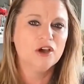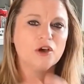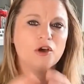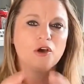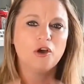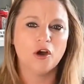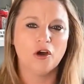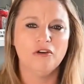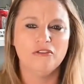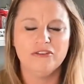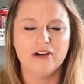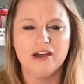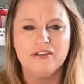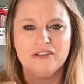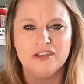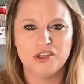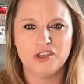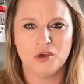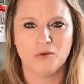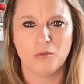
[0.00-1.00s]
go find
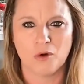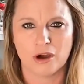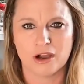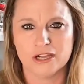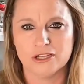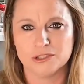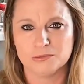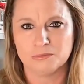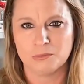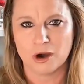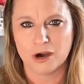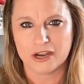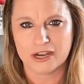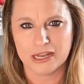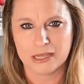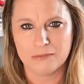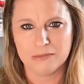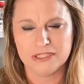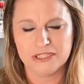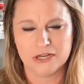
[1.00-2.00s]
the UMortgage
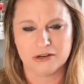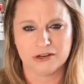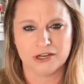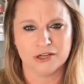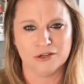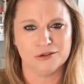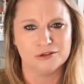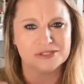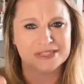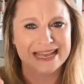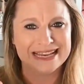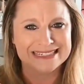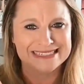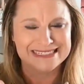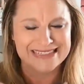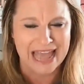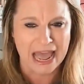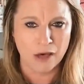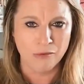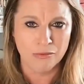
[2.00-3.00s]
marketing materials,
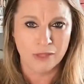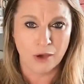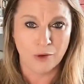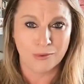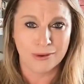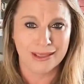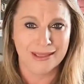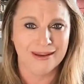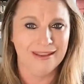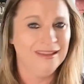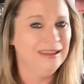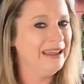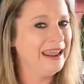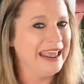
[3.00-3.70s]
download it.